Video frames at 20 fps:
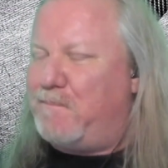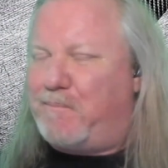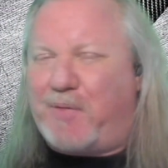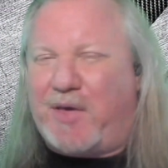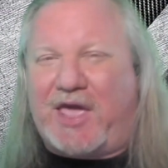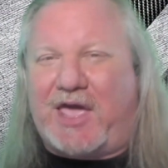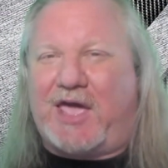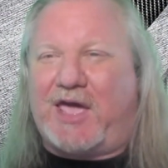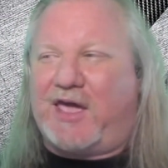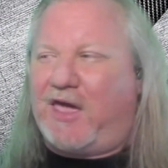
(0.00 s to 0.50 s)

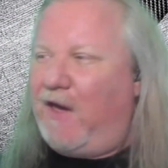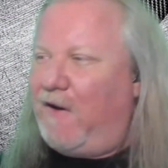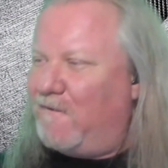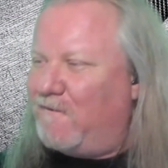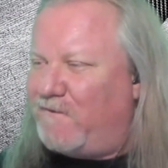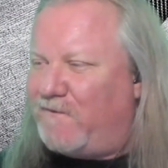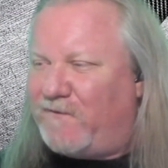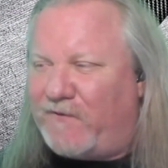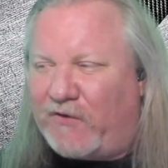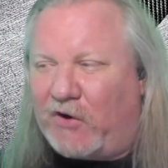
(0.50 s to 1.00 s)
Big,
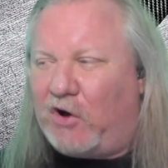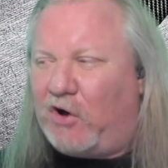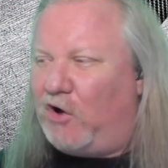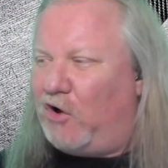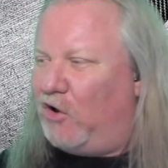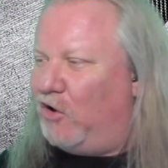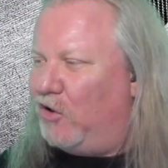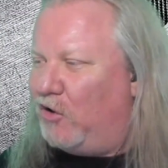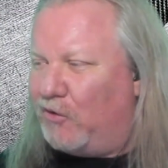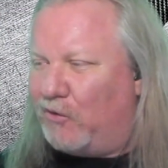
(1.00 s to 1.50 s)

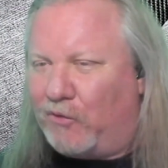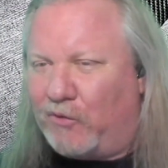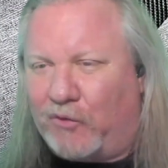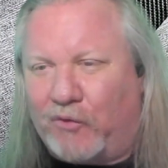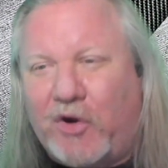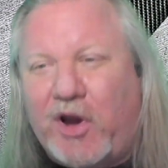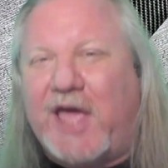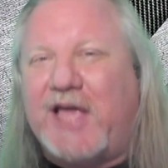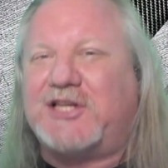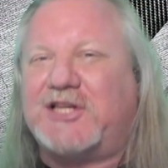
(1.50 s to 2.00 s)
full,
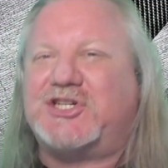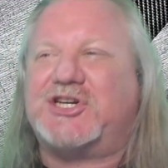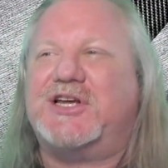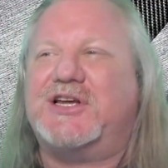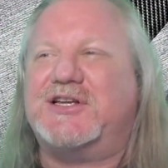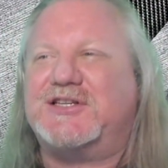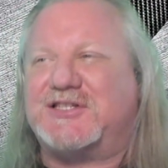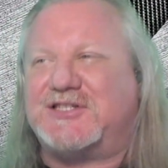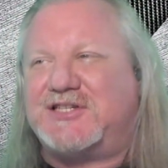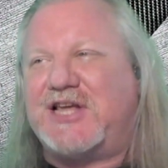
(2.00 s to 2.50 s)
rich
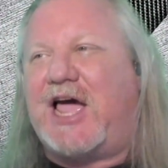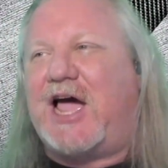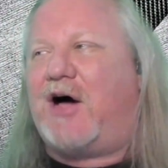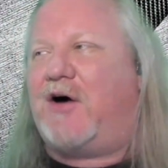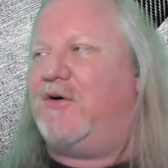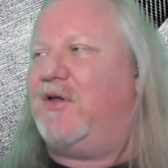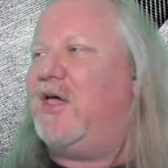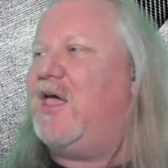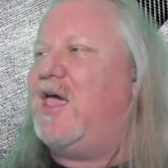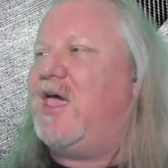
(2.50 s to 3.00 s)

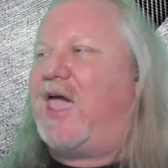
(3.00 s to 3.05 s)
sound.